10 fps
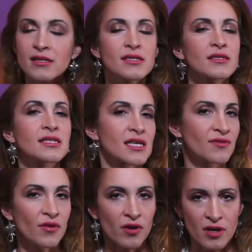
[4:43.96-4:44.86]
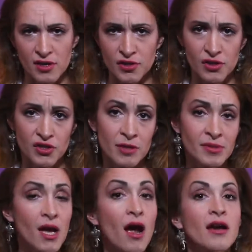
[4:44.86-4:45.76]
the successful
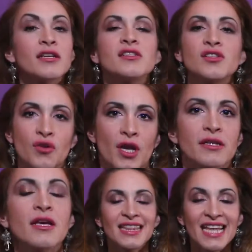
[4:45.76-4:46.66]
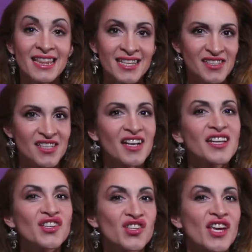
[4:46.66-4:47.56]
relationships are discreet. Then there's the
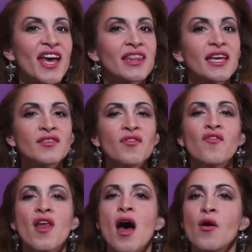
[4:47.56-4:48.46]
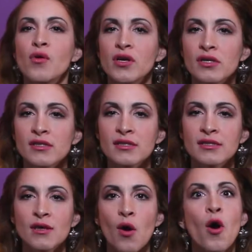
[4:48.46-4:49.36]
cliche that
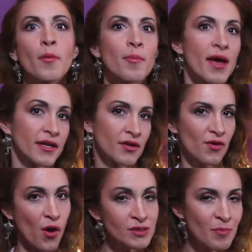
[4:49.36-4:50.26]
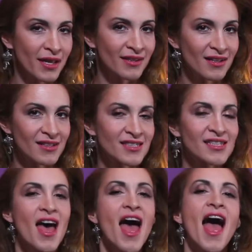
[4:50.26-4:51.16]
flowers, or better, rose
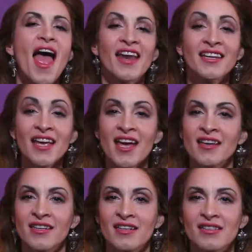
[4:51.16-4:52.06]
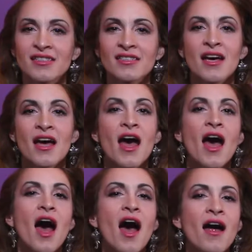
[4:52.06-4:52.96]
petals and candles
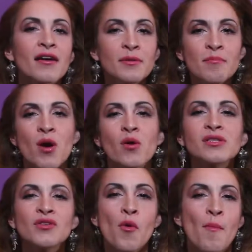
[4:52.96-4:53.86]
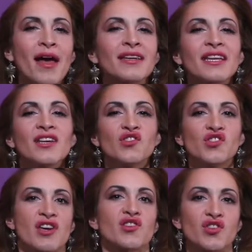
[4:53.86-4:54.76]
are the most romantic
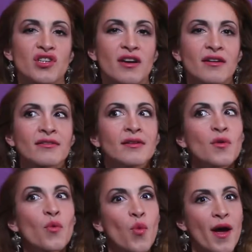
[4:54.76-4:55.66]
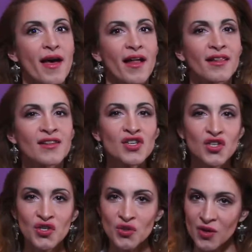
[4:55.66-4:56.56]
gesture. Well,
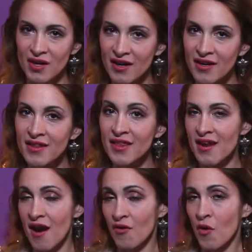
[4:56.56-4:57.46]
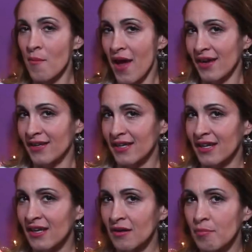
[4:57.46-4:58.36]
sure, they are
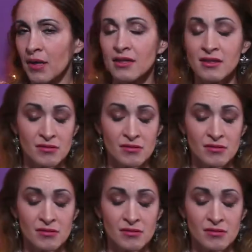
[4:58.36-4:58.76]
romantic, but